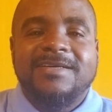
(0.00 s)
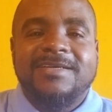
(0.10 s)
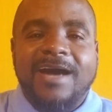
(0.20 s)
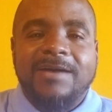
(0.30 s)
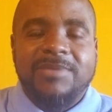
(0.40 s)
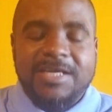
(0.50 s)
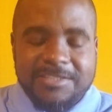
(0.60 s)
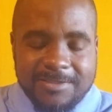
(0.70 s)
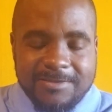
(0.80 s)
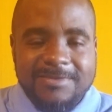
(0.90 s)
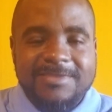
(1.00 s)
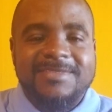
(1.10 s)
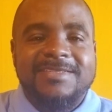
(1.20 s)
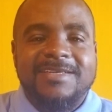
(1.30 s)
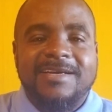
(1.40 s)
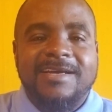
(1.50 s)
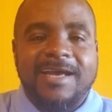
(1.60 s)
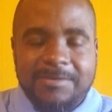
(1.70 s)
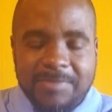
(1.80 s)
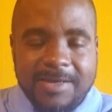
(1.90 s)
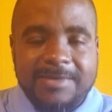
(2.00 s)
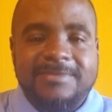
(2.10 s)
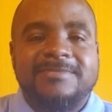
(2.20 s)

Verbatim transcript: God bless you. Amen.